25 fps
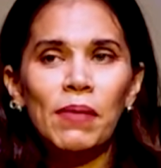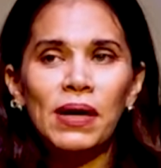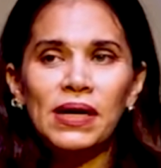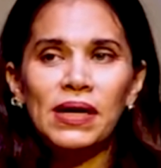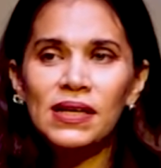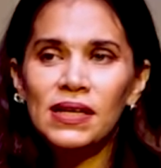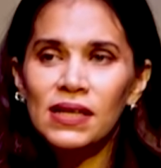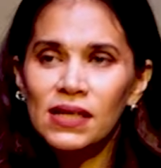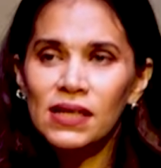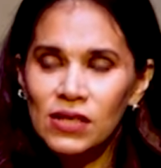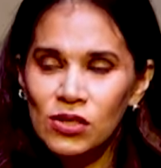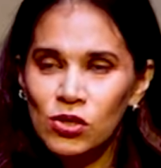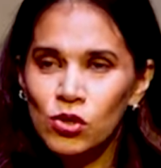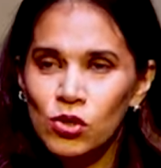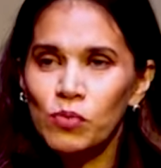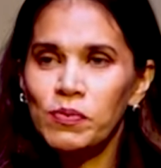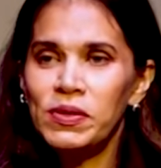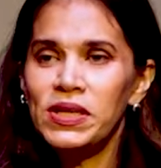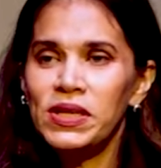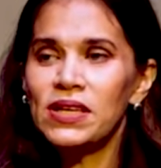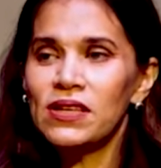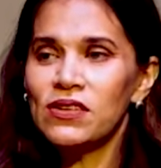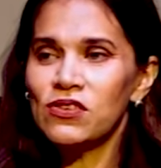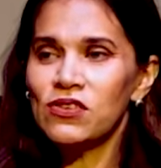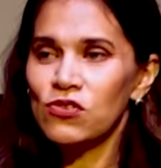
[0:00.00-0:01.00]
But learn to
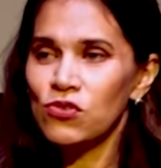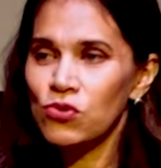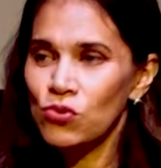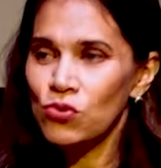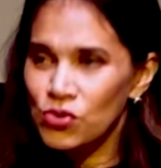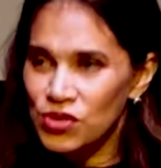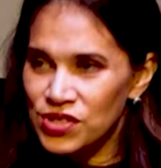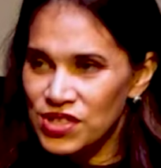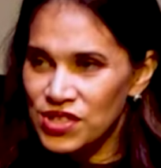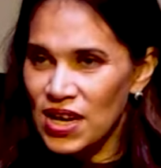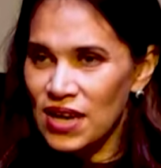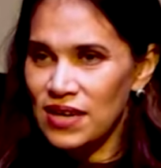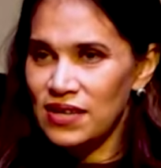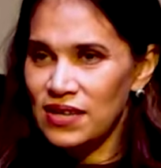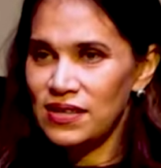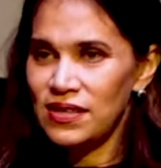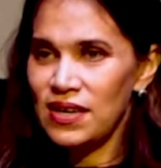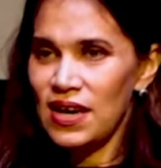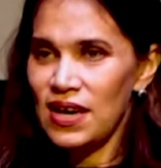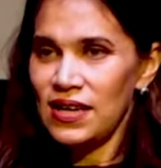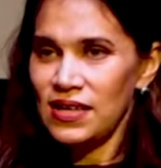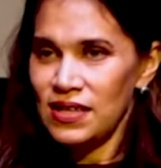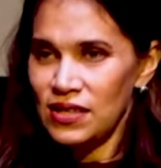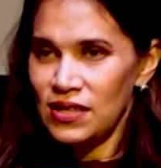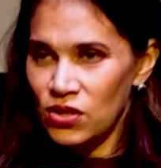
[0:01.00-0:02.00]
be a true
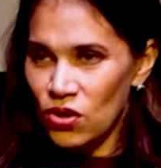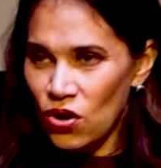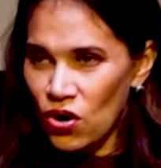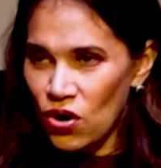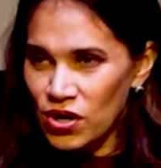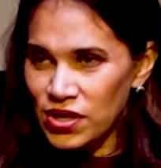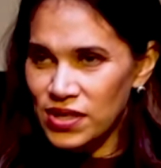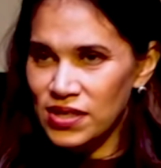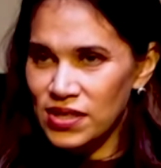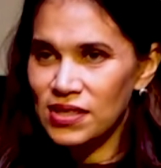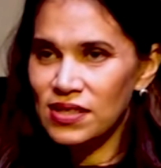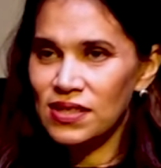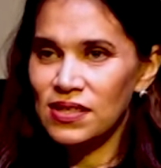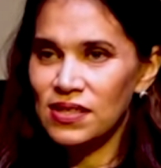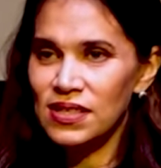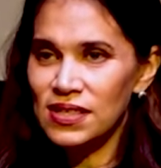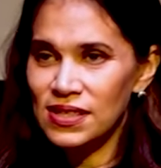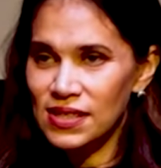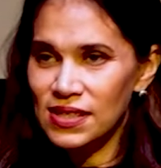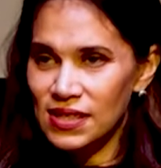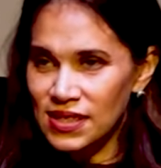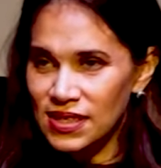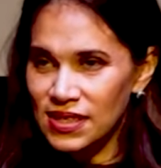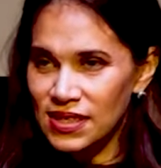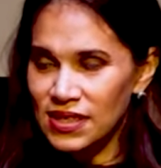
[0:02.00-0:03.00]
son and a daughter
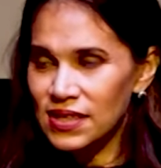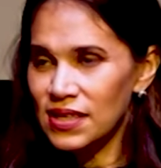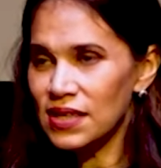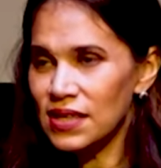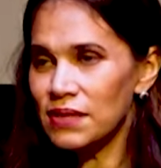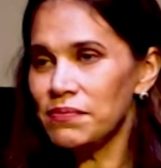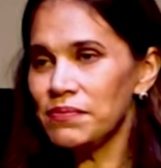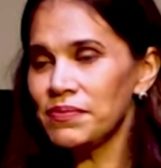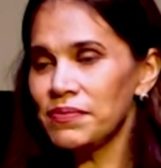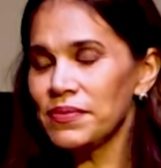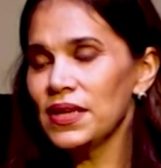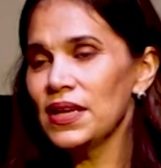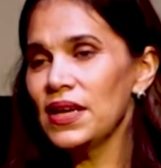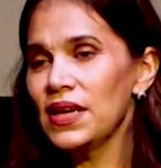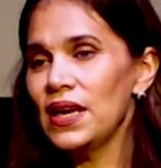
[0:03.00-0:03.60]
in the kingdom,